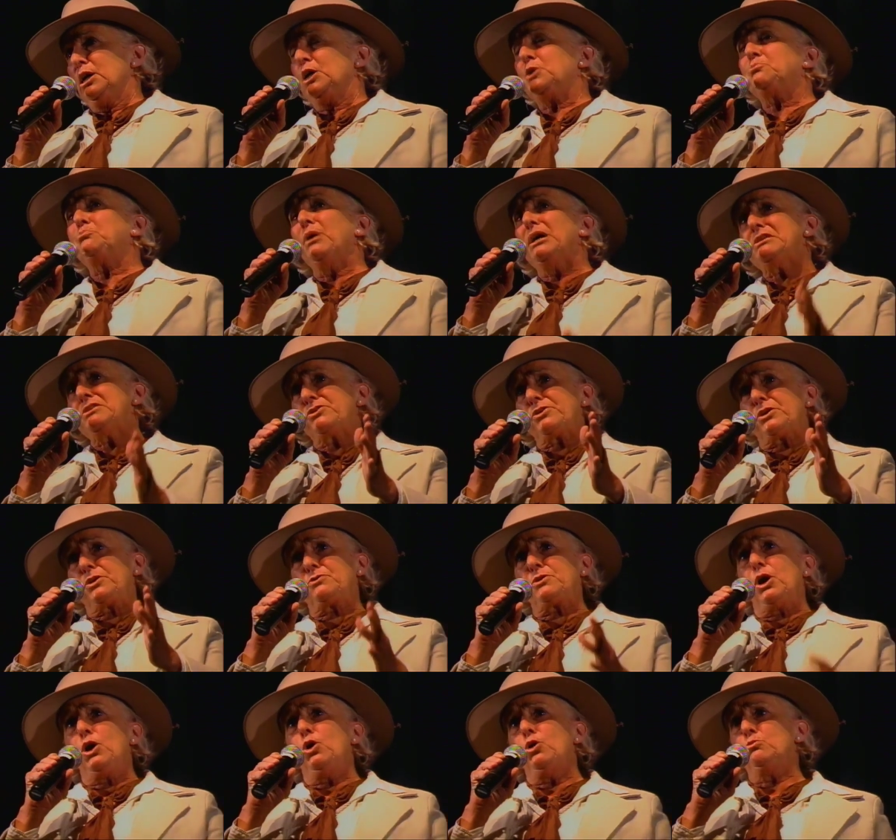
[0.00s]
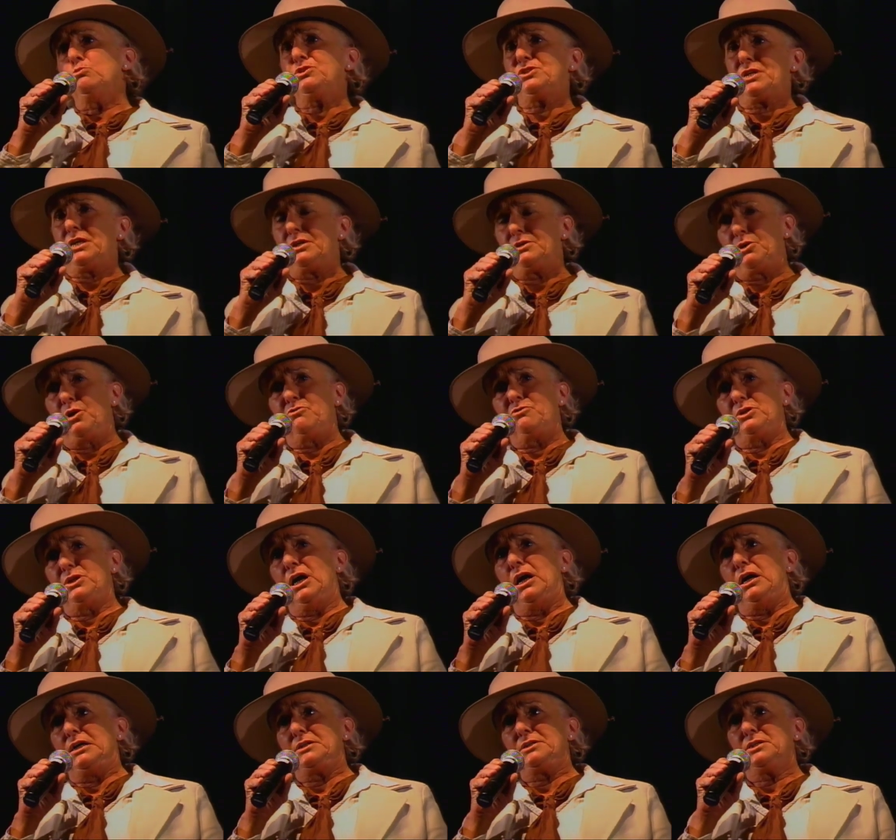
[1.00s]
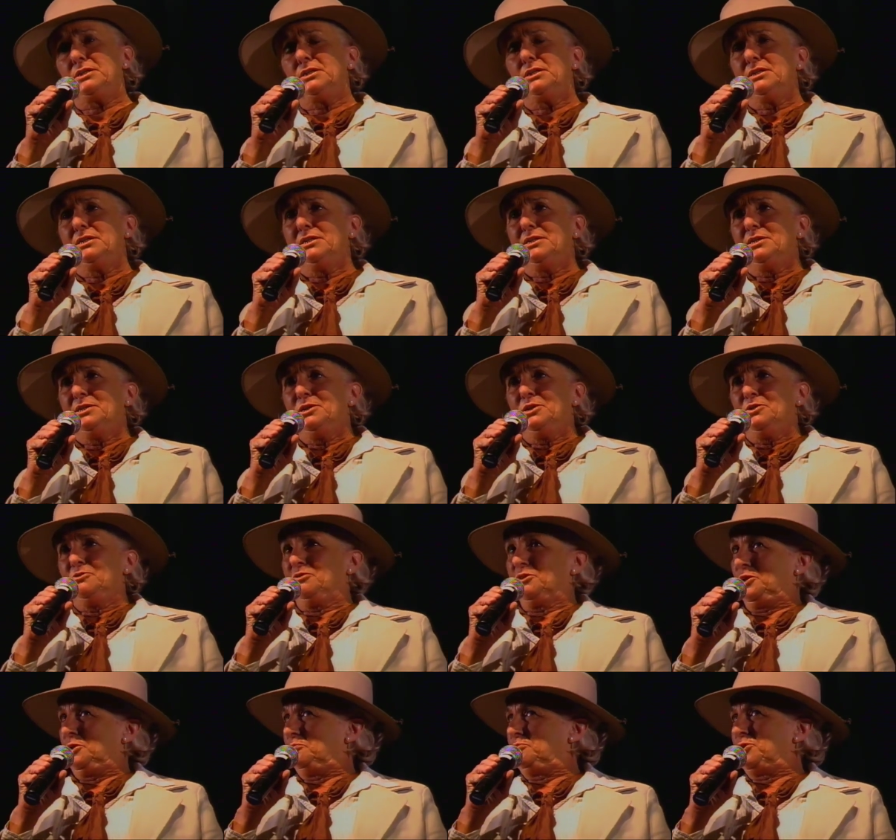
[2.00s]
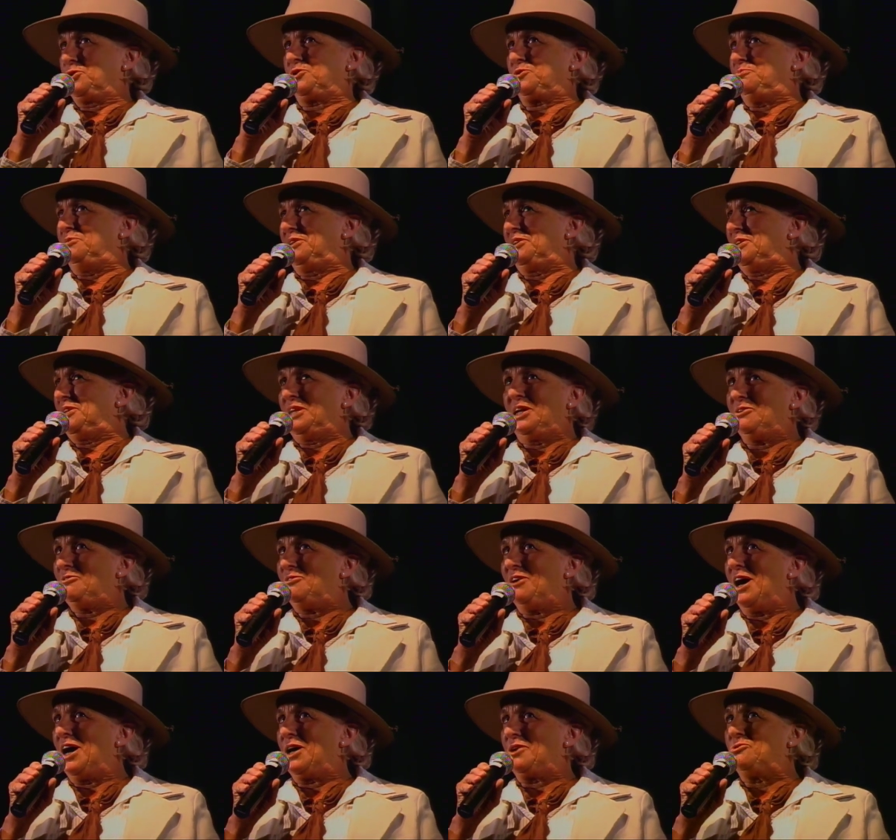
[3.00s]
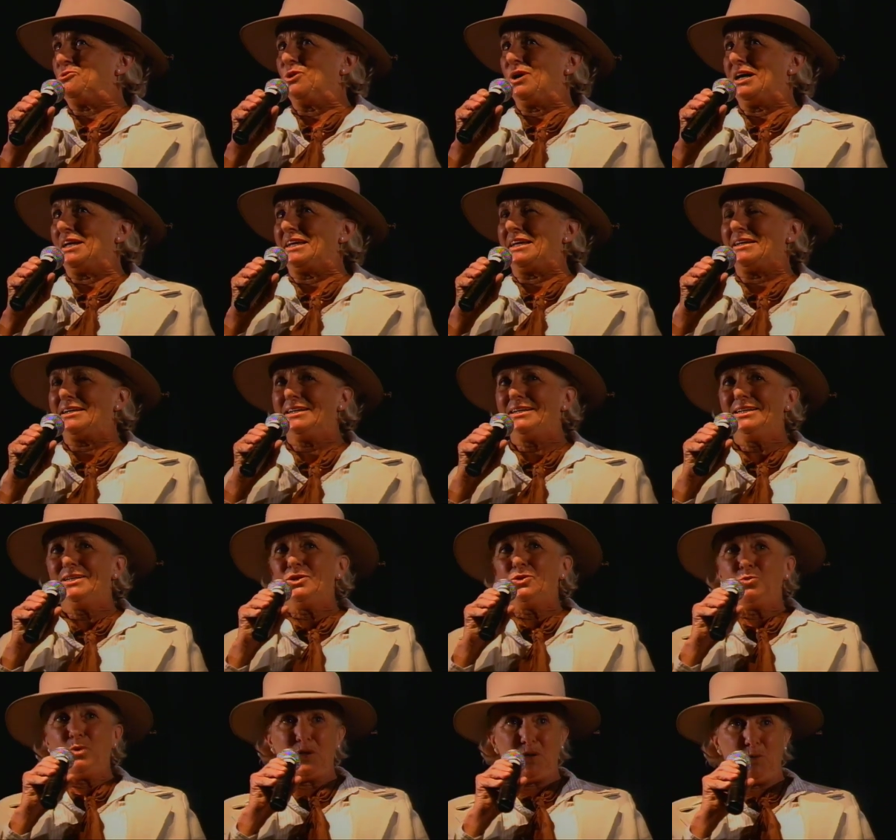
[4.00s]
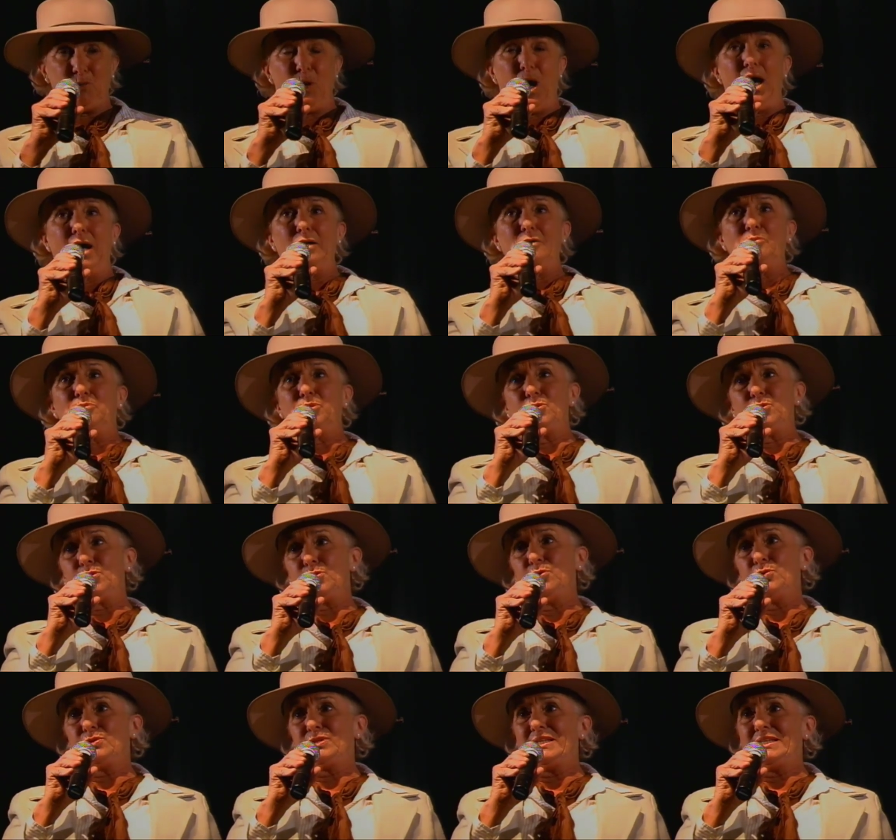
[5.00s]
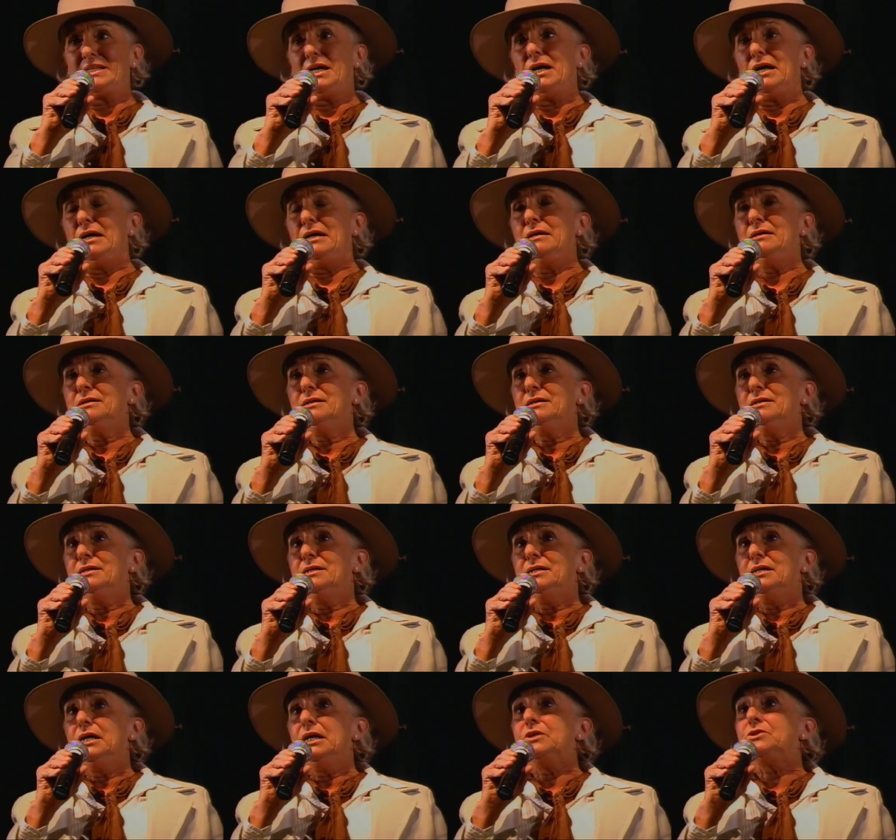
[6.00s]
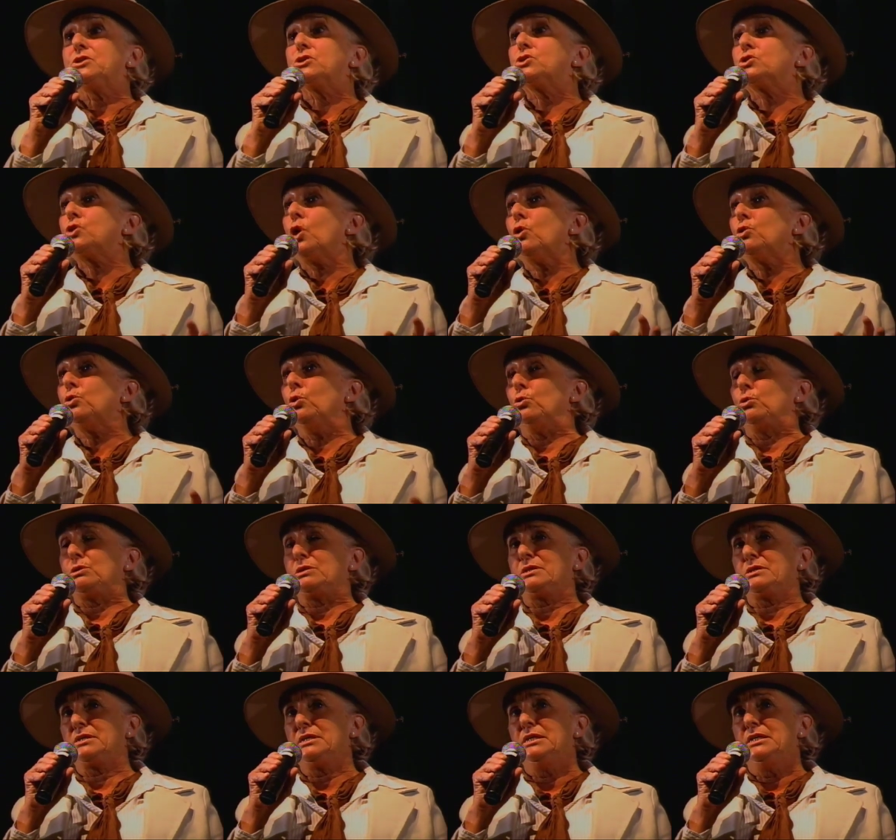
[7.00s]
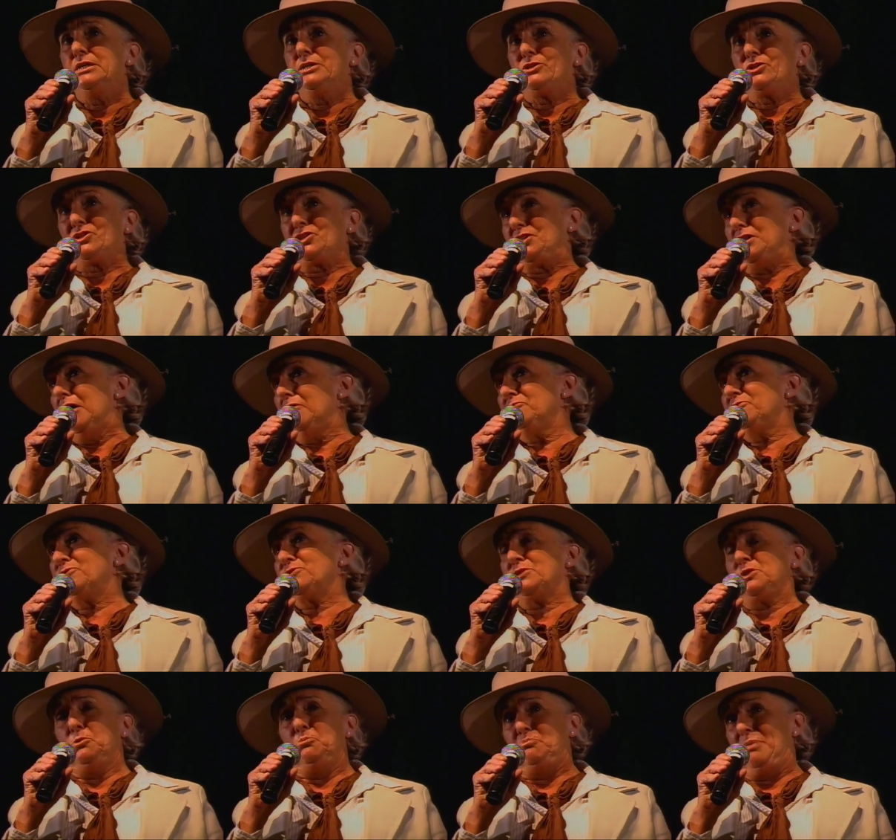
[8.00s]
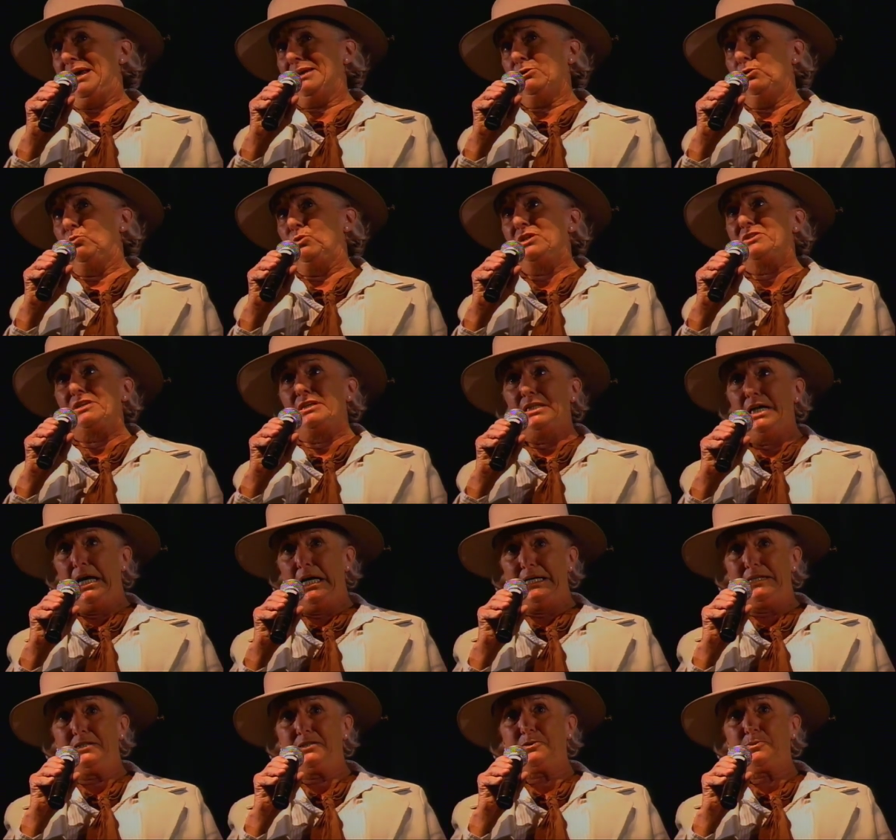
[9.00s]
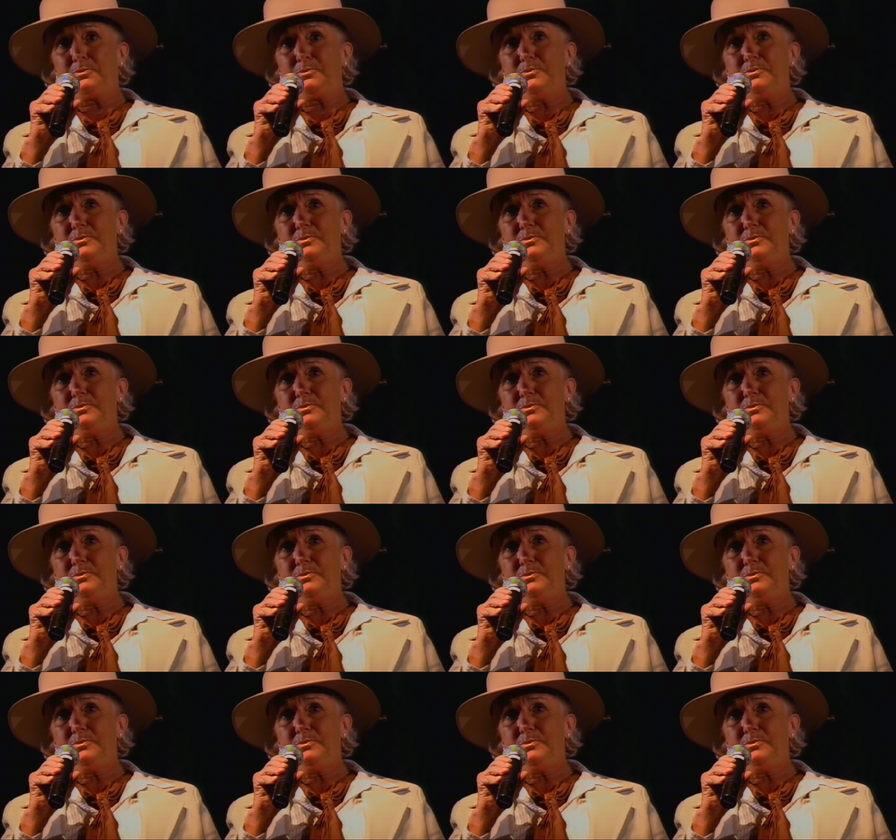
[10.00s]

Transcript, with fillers: had mustered at the homestead overnight, for the bushmen love hard riding where the wild bush horses are, and the stock horse snuffs the battle with delight.